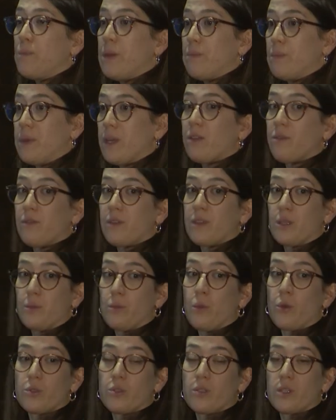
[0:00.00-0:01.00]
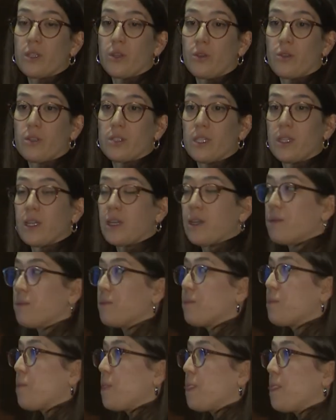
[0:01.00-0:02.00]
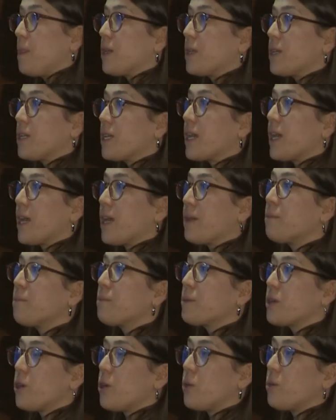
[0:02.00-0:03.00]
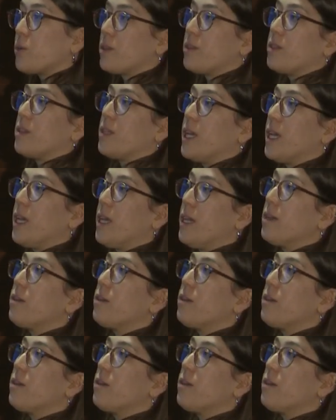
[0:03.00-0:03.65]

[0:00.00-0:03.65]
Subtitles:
benefit the most in your city? You can, again, go with the link